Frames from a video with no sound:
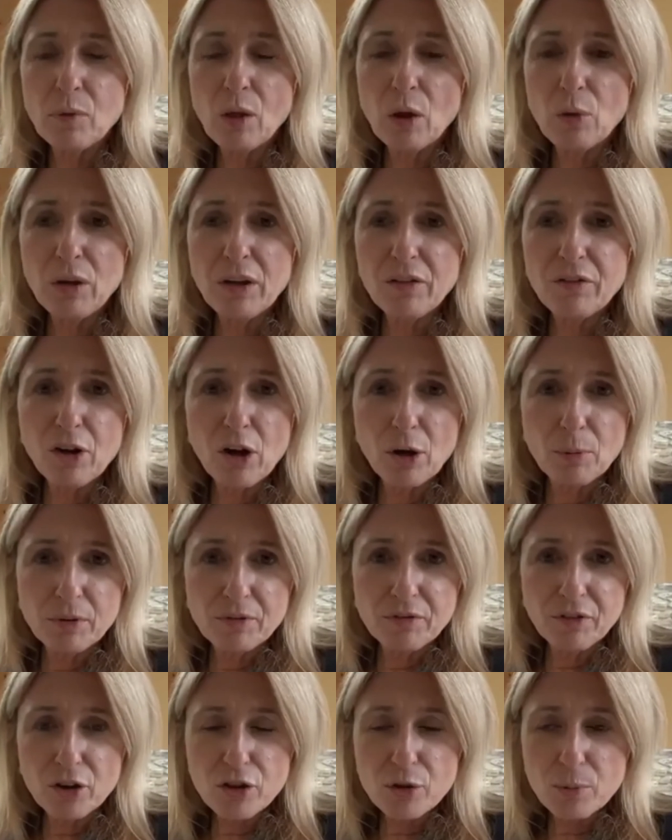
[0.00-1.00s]
we have a couple
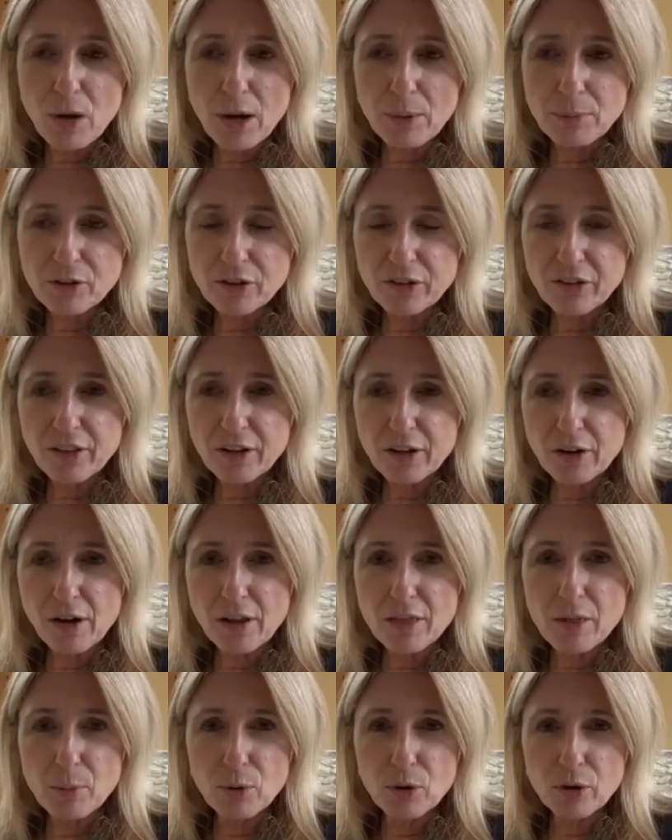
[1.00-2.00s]
of other properties that are
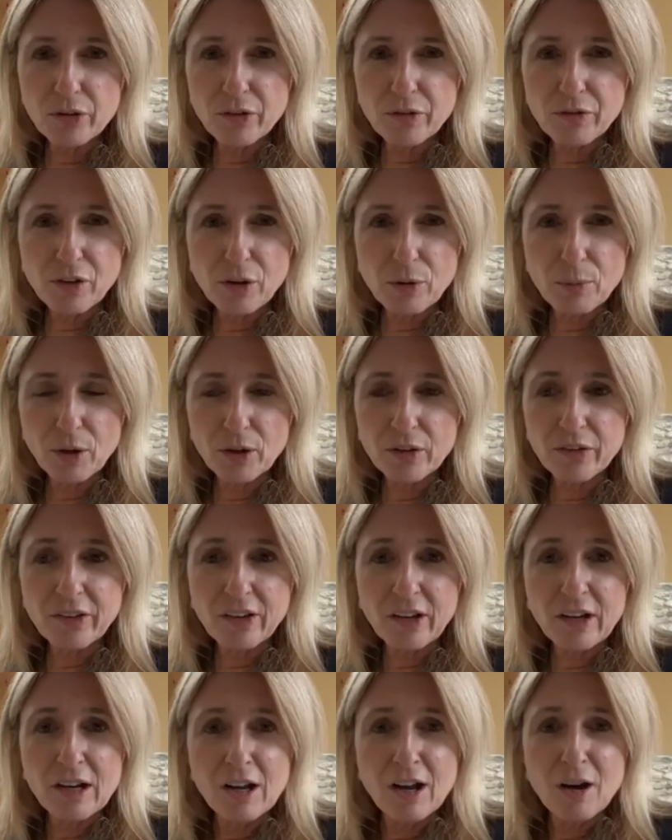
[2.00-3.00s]
on the books a few months,
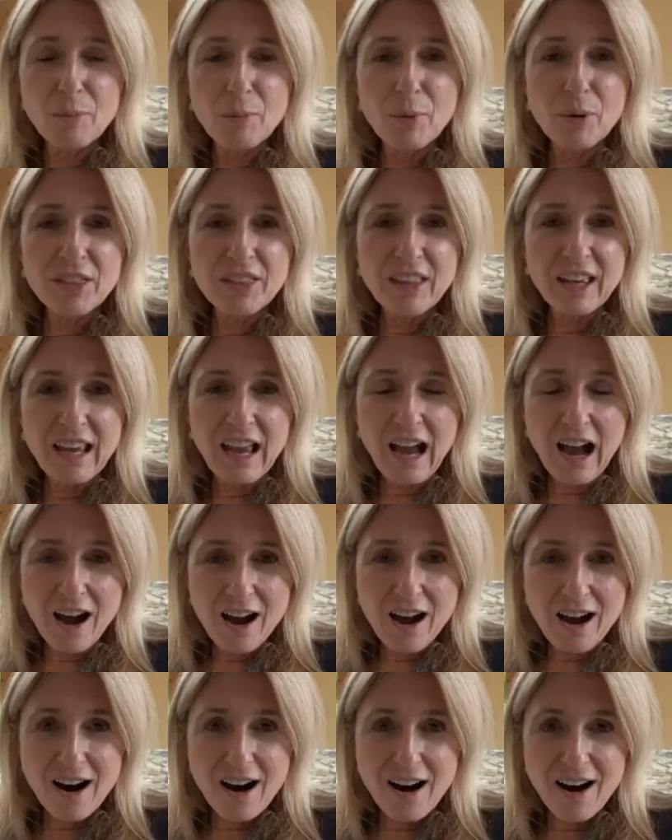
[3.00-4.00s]
but they
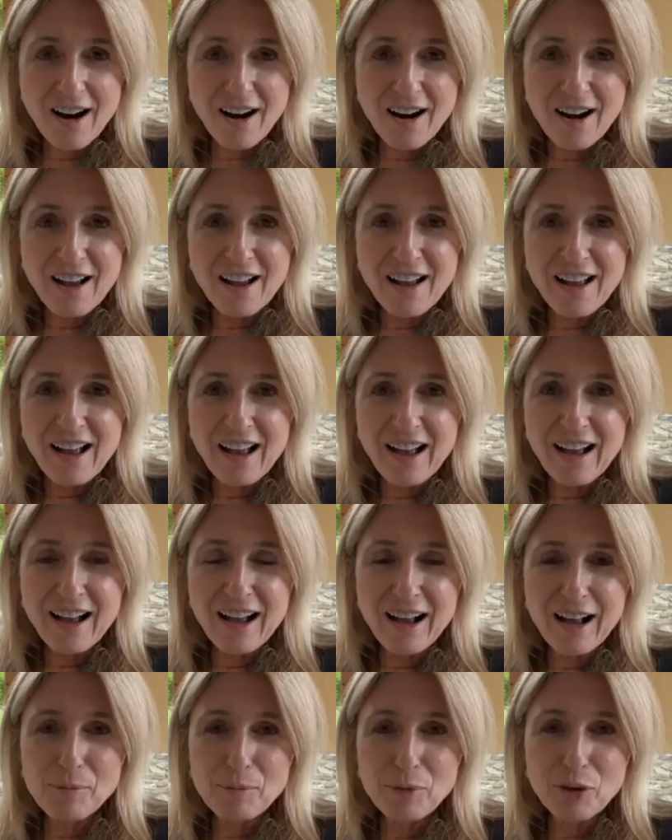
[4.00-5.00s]
are
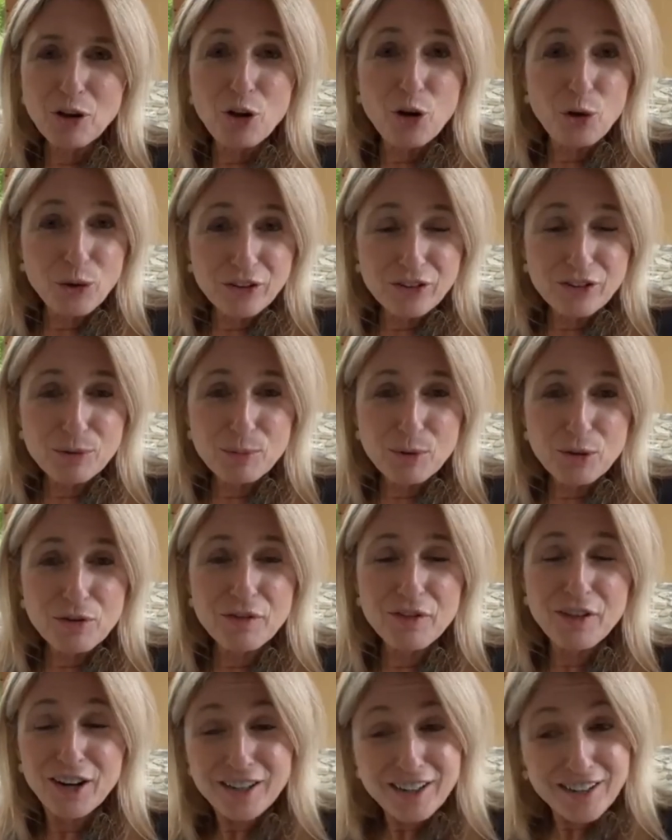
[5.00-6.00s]
going to move
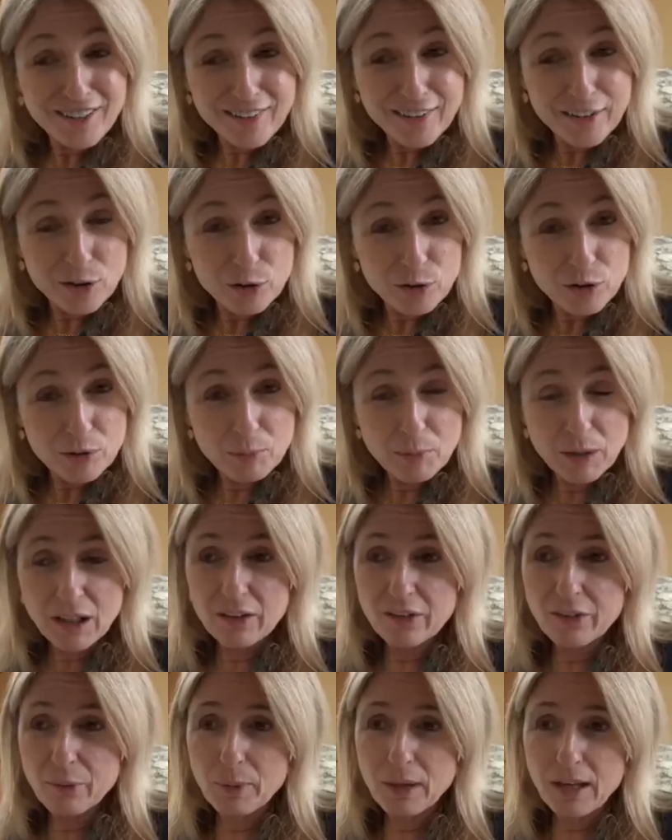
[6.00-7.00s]
very soon,
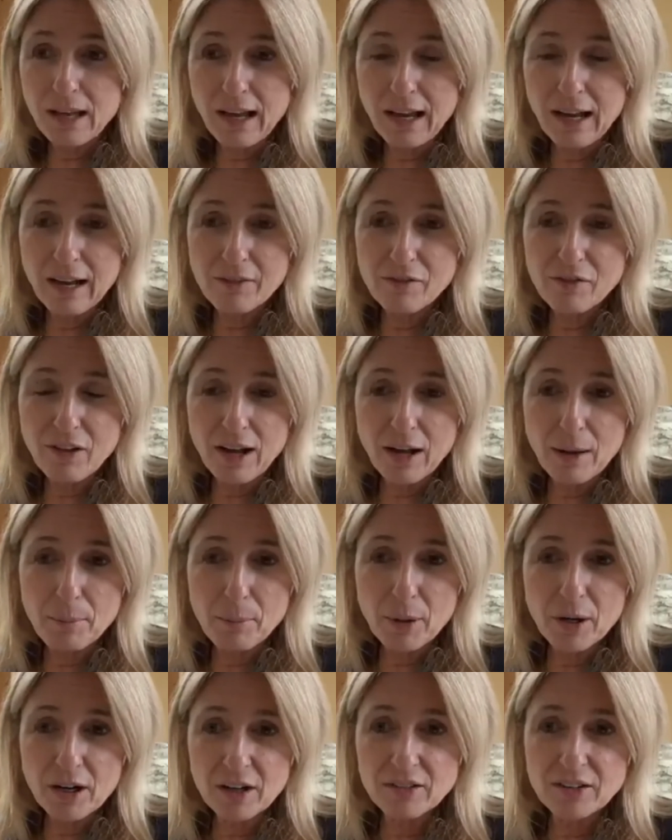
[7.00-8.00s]
because we have
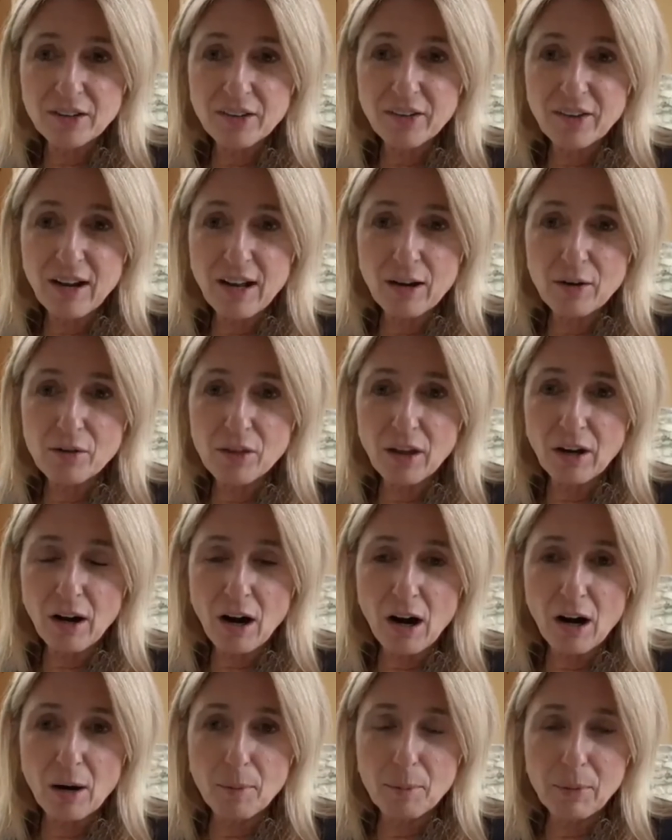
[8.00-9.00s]
parties now that
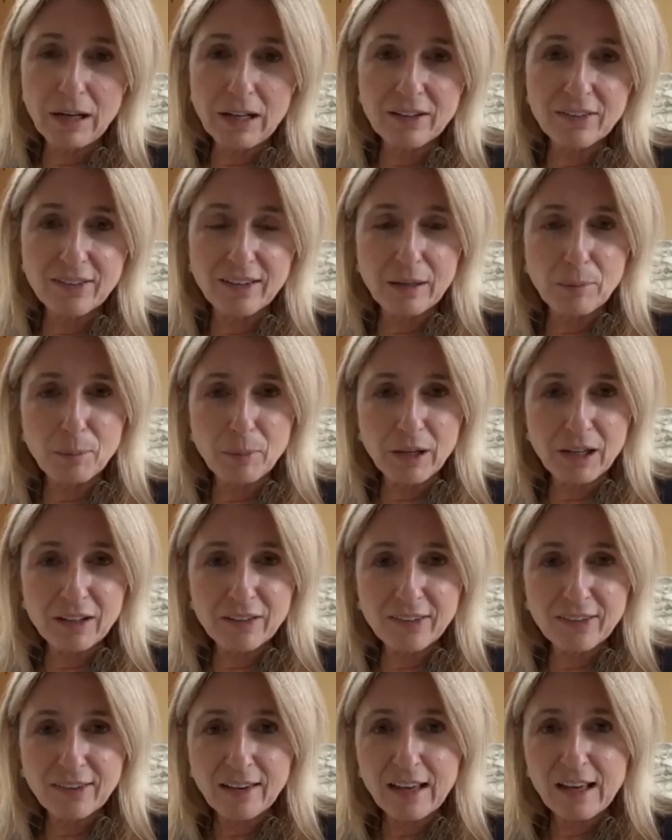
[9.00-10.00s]
are placing
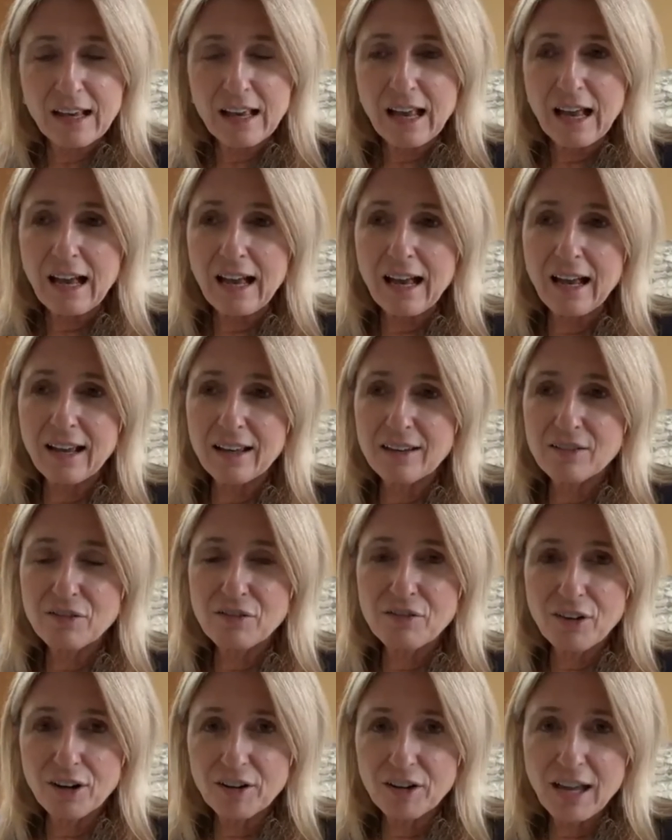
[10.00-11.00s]
bids, and
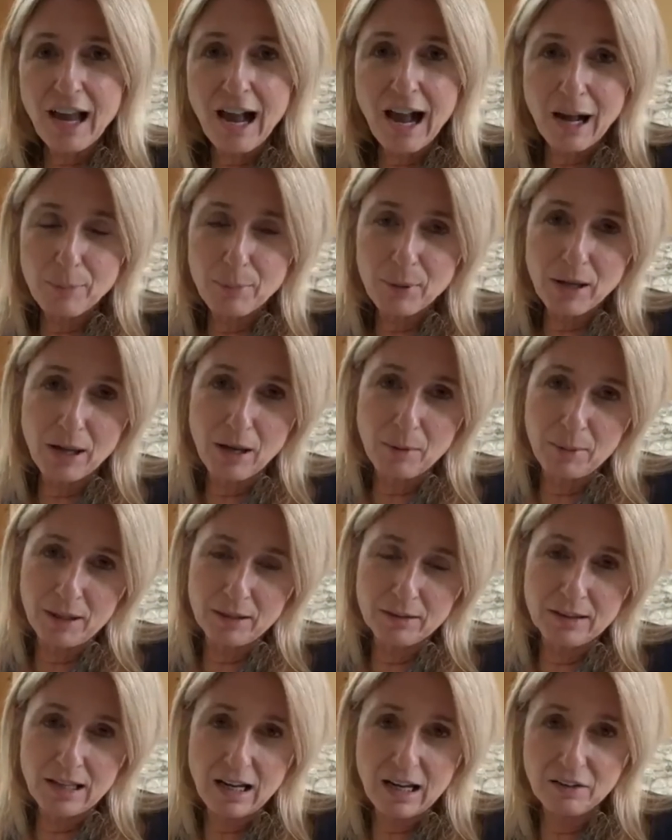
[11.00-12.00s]
very happy
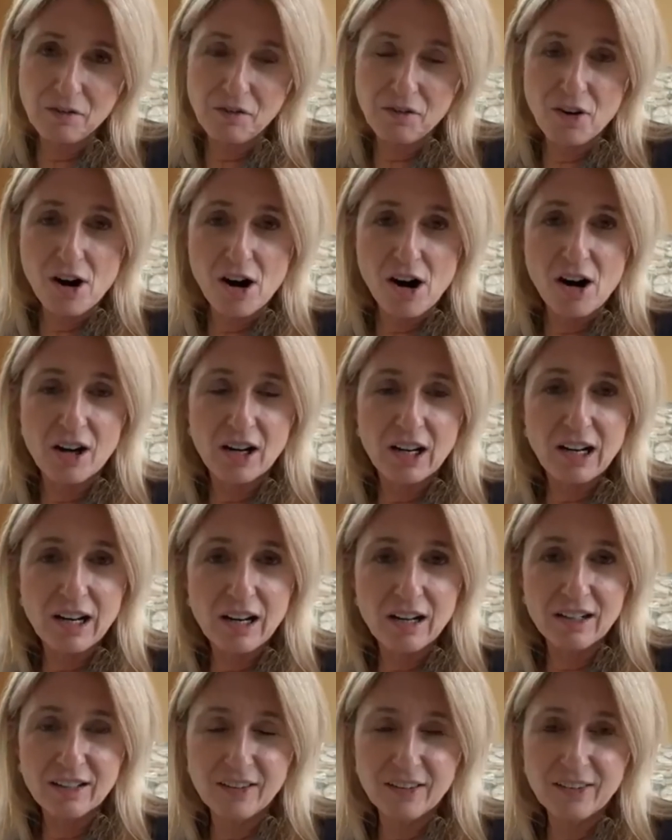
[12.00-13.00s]
about that for our
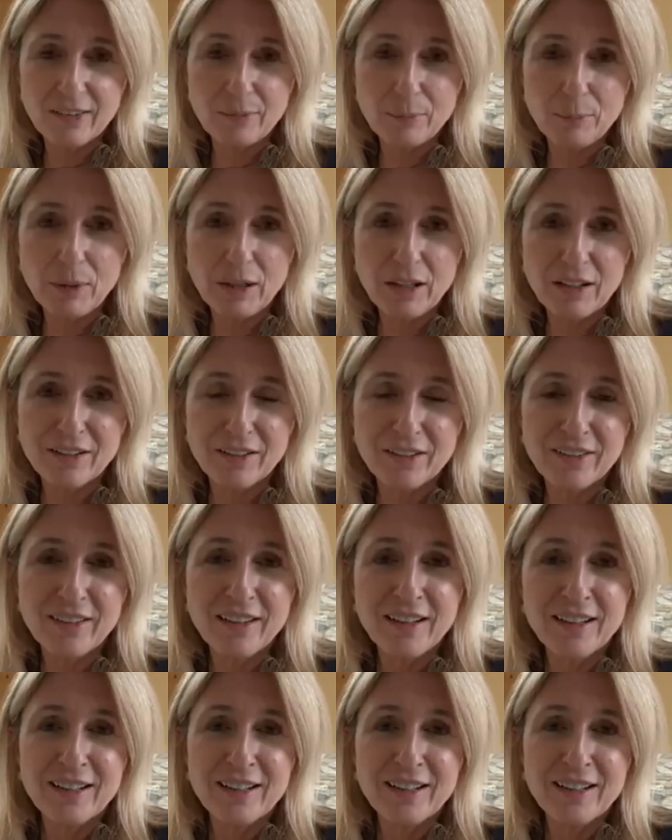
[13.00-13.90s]
clients, because